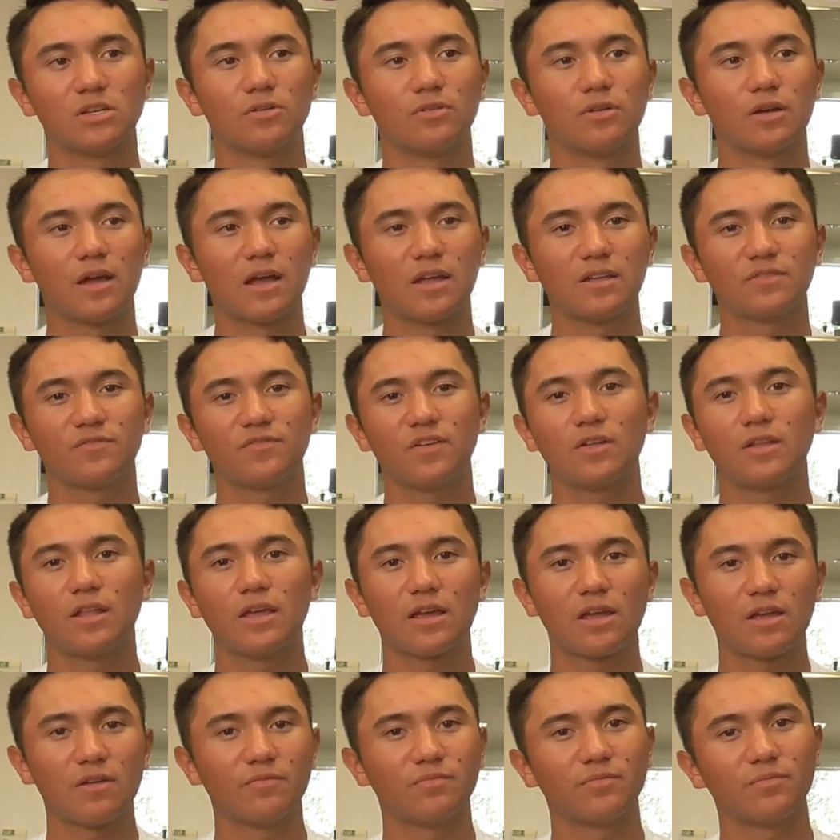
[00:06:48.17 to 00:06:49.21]
So I
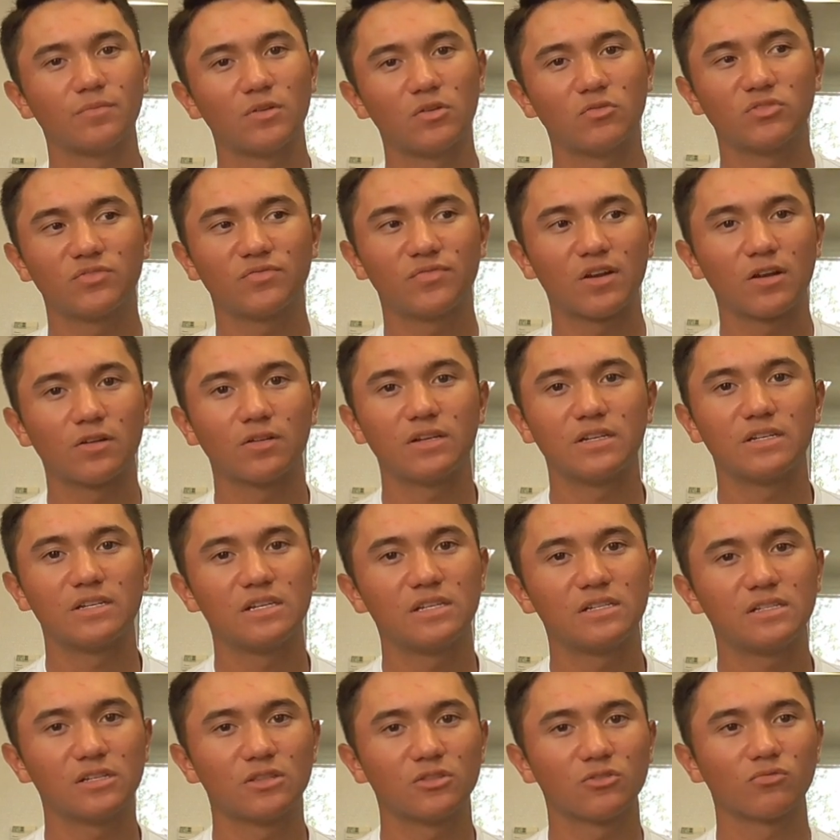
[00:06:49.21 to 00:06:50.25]
felt like it was fairly
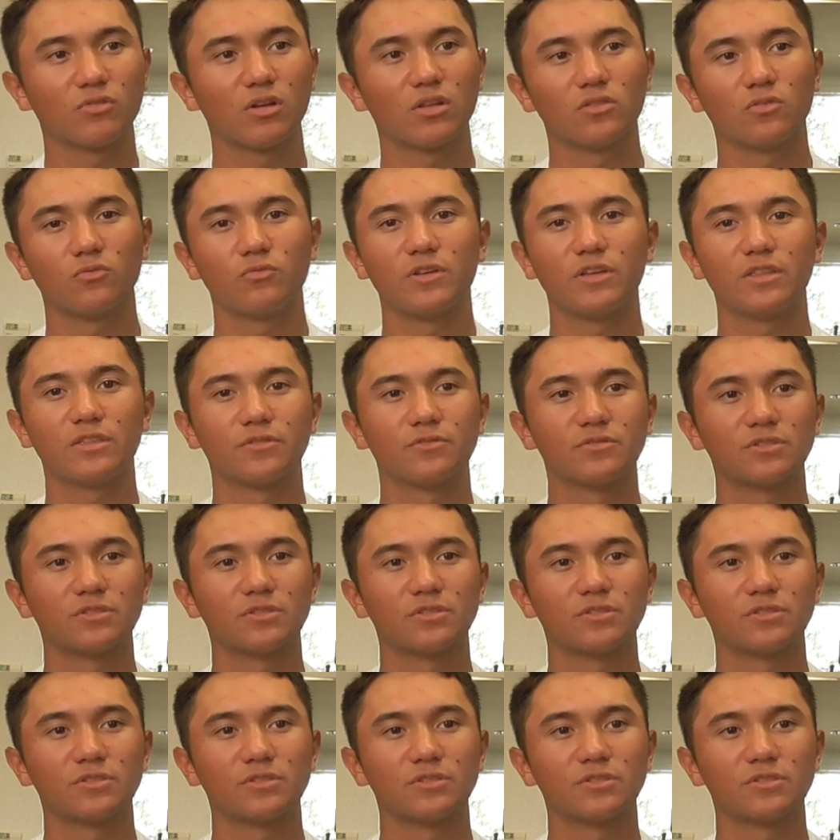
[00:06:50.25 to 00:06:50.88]
decent throughout the week.